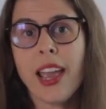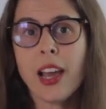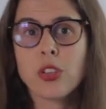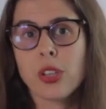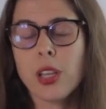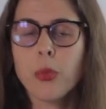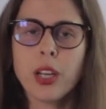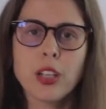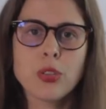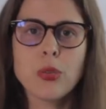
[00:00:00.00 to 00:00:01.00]
I actually
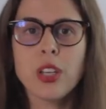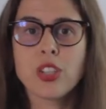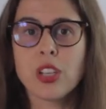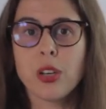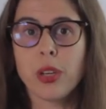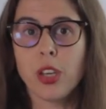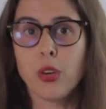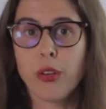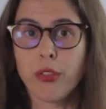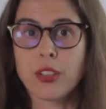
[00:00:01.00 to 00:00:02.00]
want to do engineering
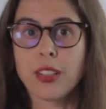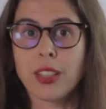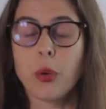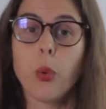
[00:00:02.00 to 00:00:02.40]
university.